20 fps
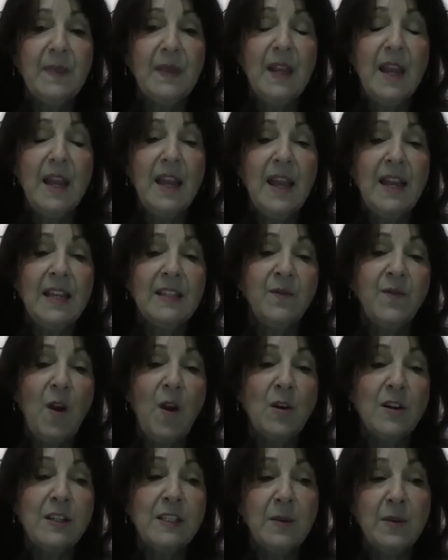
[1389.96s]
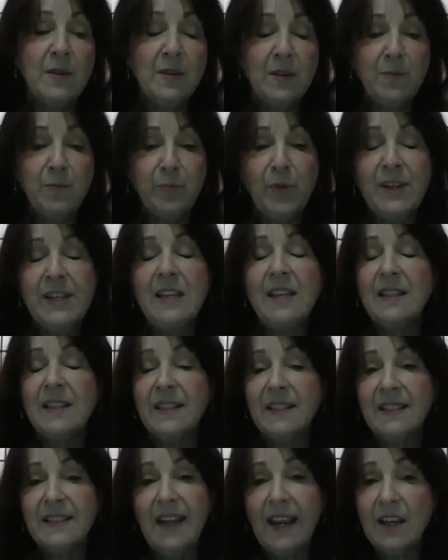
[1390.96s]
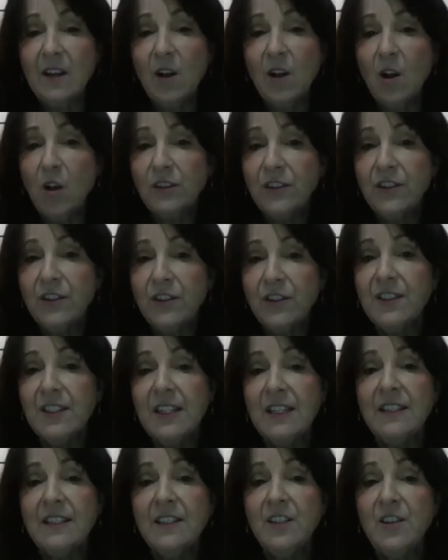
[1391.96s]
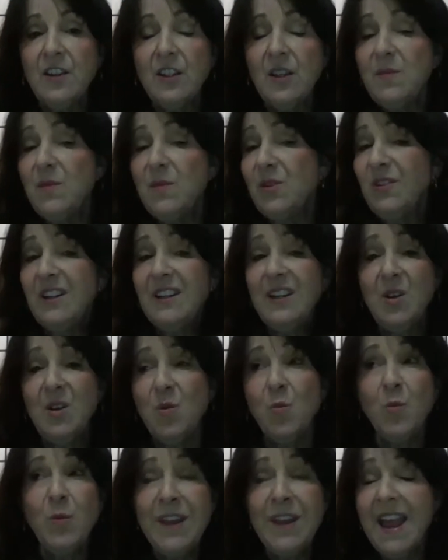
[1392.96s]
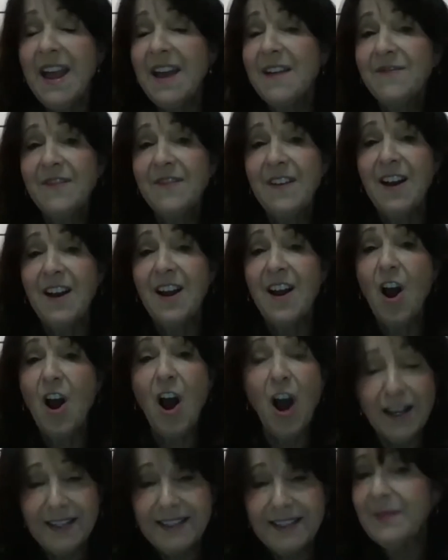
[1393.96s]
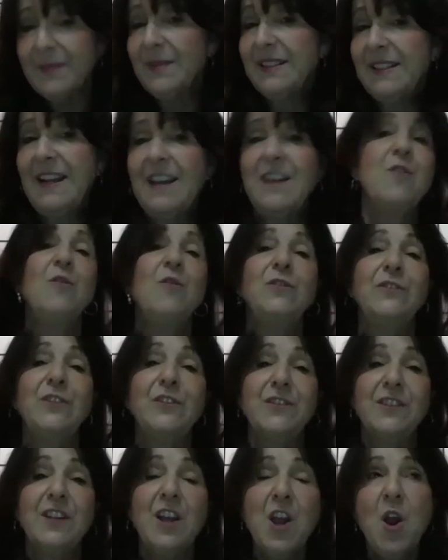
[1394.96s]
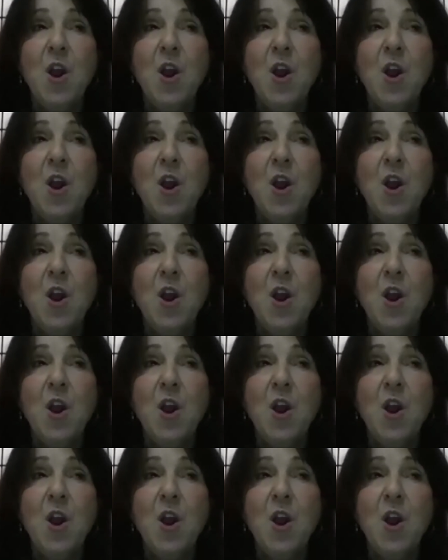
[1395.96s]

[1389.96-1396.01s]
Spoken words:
As far as bringing the stakeholders into the community, we have awesome stakeholders.